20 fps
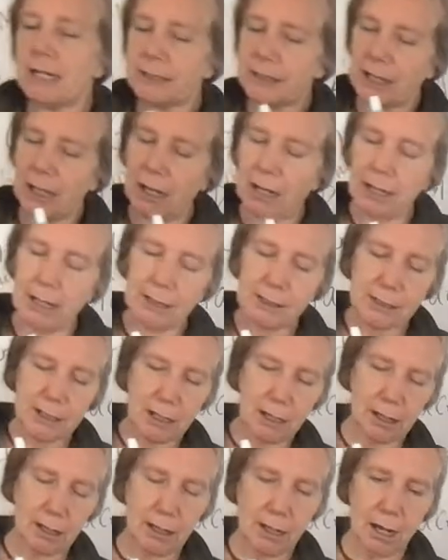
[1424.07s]
It's a it's
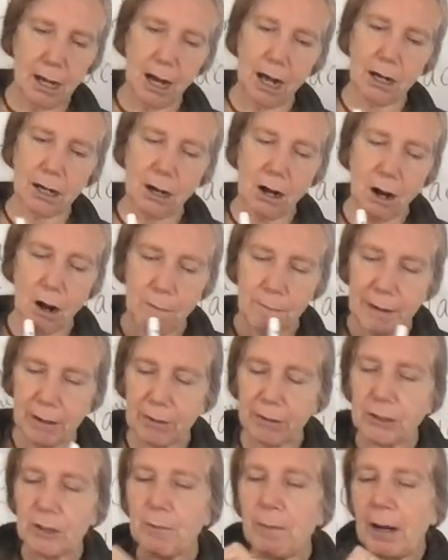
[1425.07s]
a, a
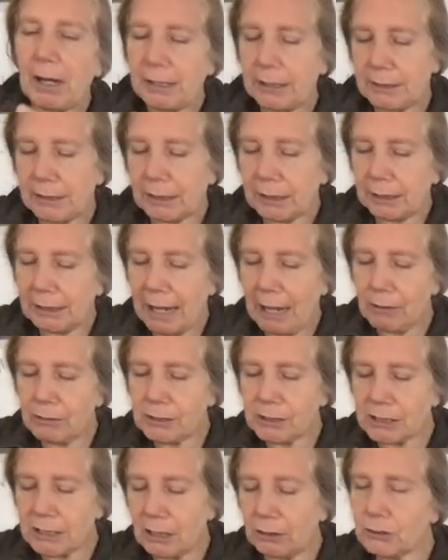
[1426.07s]
compound in the body that
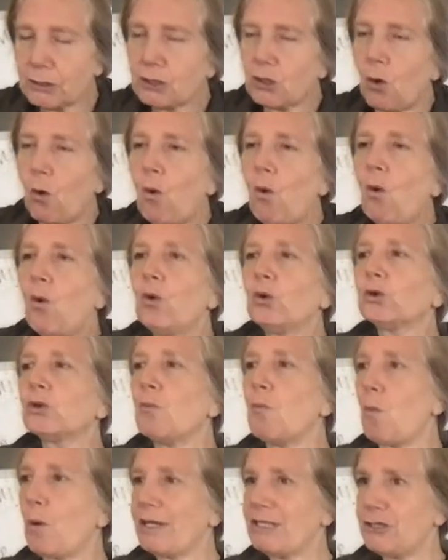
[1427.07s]
allows cells to hold
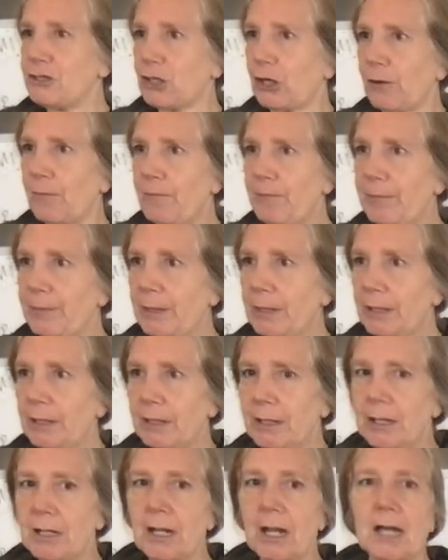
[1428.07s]
moisture.
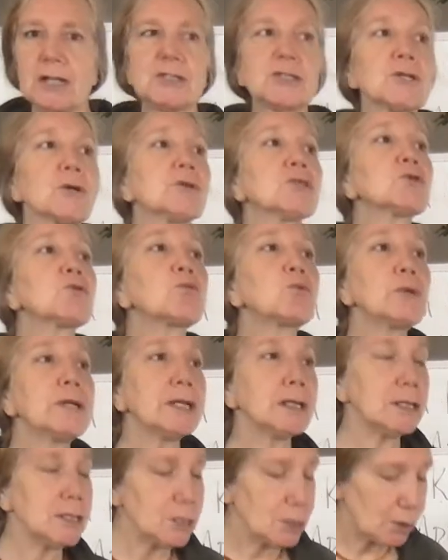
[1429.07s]
And so it's
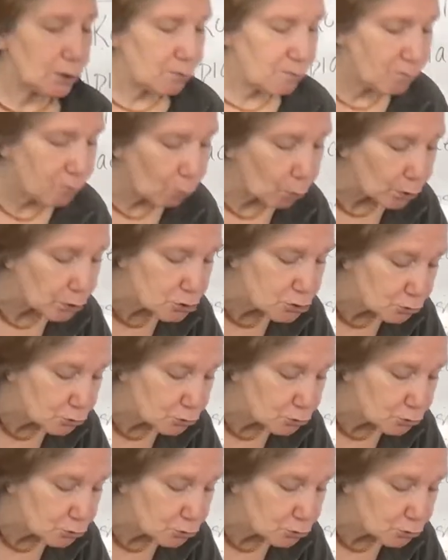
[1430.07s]
really good for